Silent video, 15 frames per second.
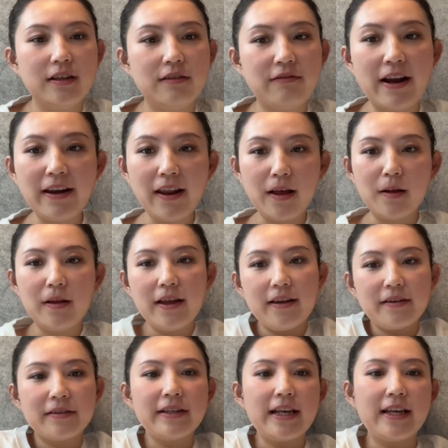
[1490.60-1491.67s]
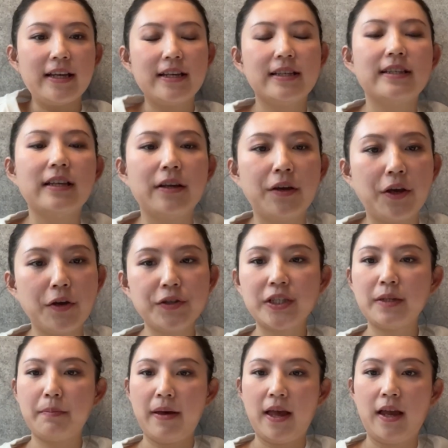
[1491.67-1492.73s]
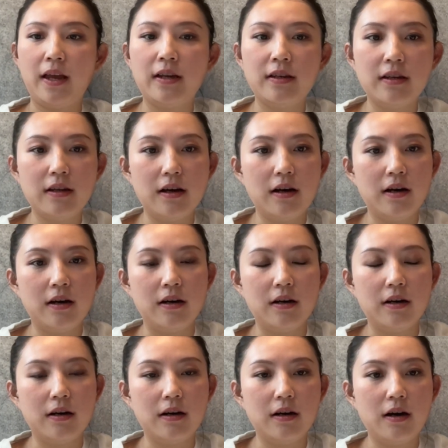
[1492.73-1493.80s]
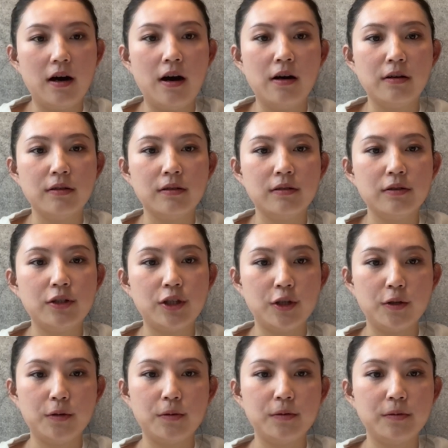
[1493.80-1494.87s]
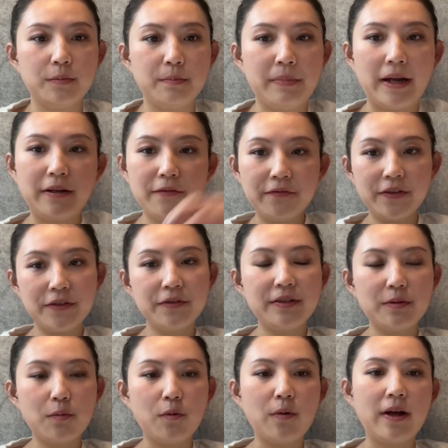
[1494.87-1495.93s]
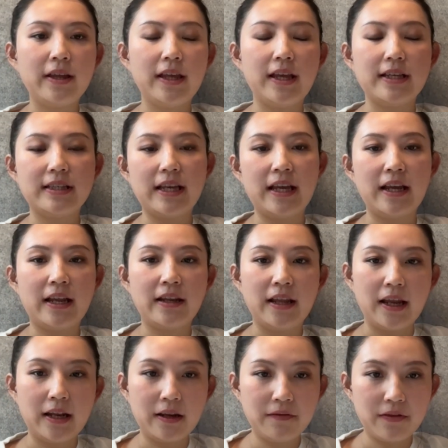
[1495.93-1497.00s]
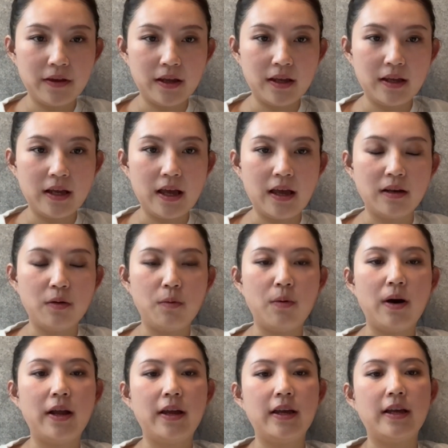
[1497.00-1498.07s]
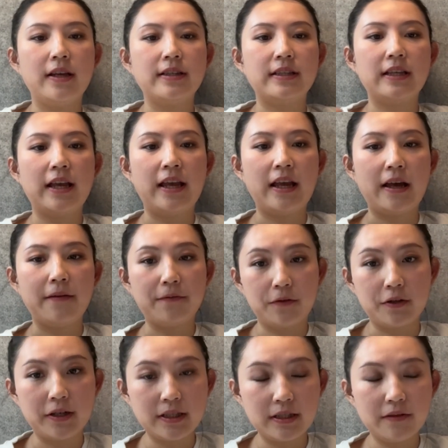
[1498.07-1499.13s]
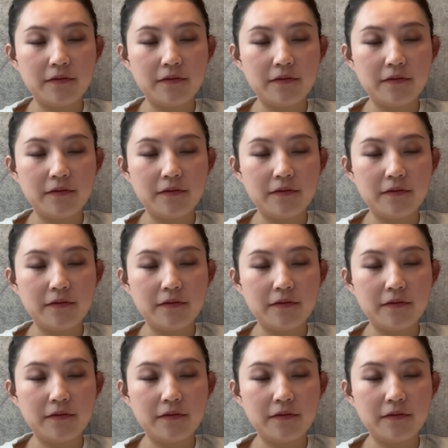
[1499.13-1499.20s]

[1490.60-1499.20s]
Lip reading: Right now, here is a huge debate on two battlefields. One is AI native thing, and one is AI first.